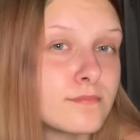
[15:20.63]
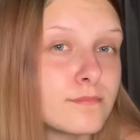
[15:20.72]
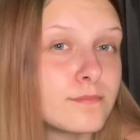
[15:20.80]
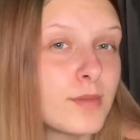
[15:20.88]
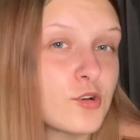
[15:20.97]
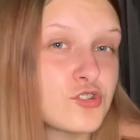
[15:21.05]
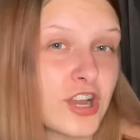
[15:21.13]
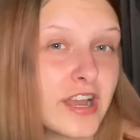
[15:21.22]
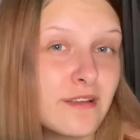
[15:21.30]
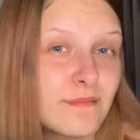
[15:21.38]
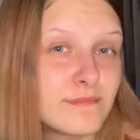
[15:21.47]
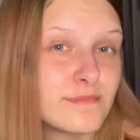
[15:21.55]
pill
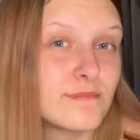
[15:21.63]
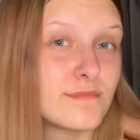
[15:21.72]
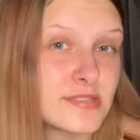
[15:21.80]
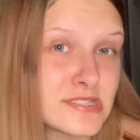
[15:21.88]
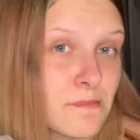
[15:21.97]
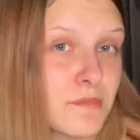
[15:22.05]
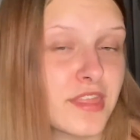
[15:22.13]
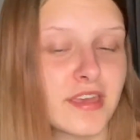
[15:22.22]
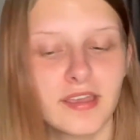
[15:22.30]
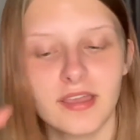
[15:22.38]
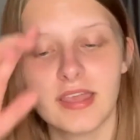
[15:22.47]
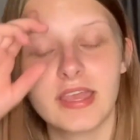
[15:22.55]
tray,
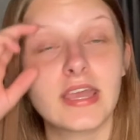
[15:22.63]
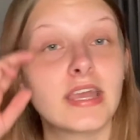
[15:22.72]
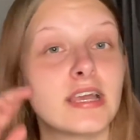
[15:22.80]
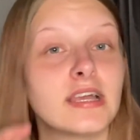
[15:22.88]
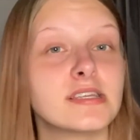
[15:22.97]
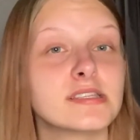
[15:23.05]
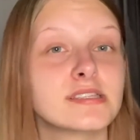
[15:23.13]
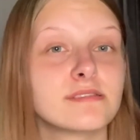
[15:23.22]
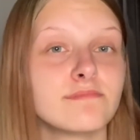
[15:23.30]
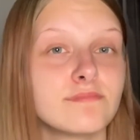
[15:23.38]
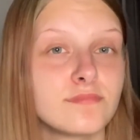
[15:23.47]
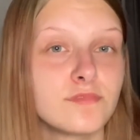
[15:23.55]
something is
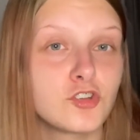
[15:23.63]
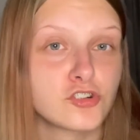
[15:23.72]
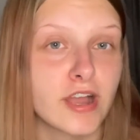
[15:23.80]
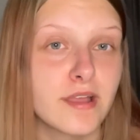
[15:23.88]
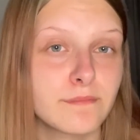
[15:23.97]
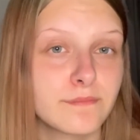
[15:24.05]
great.